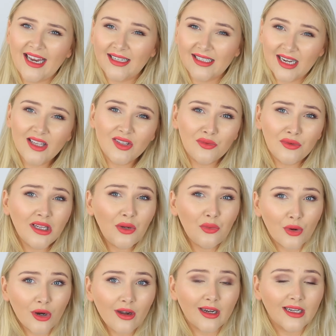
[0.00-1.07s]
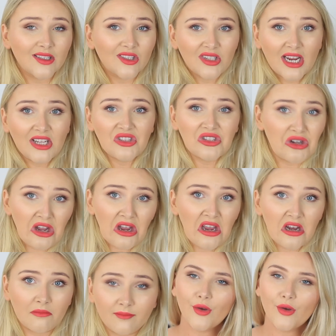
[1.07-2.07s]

it does really work. It's good.